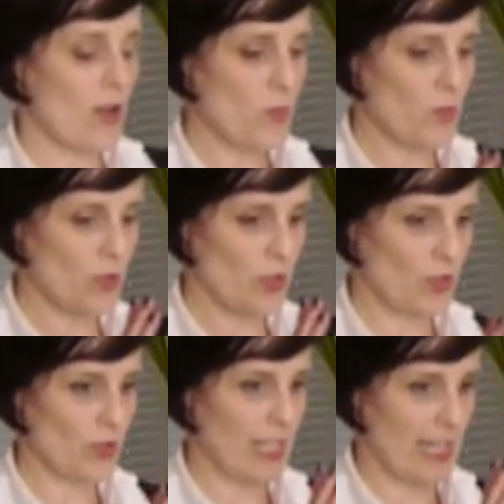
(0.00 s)
I want
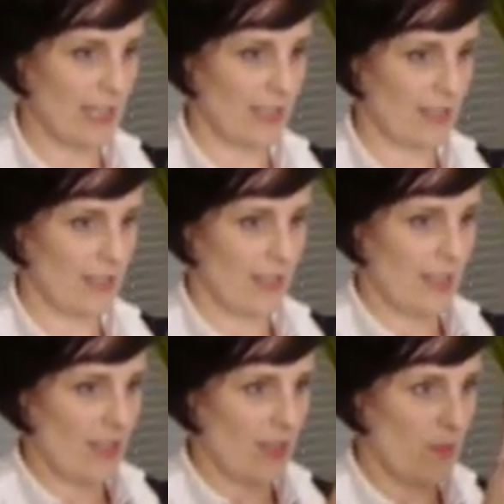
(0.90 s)
to get
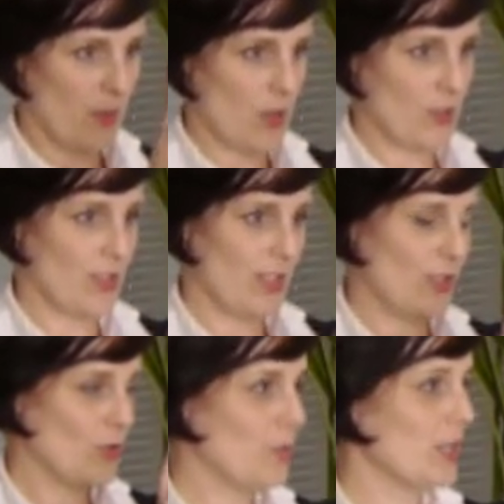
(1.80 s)
the person in
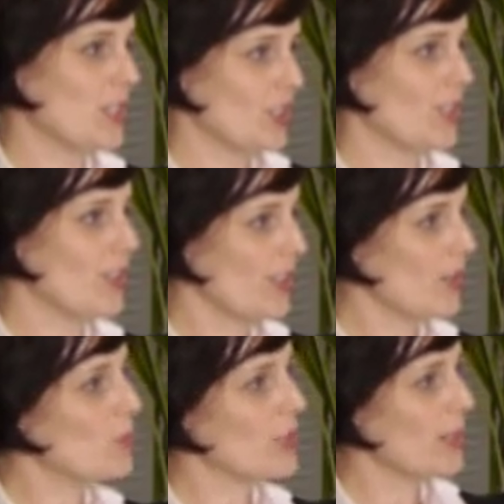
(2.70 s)
your picture that
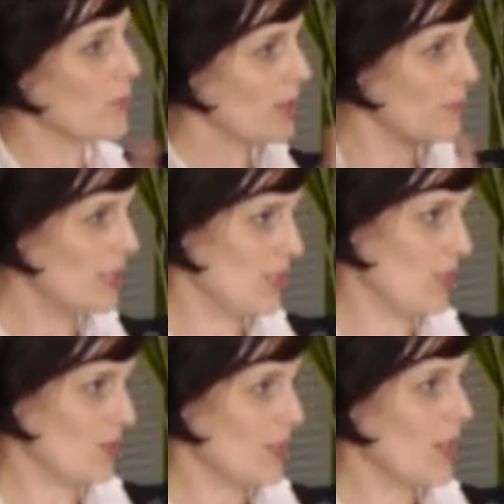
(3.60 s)
I will get when I meet
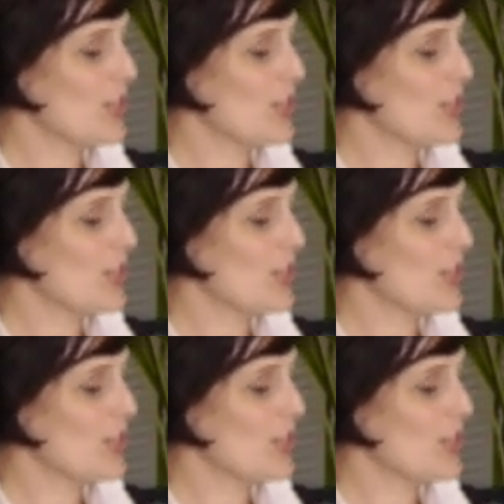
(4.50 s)
you.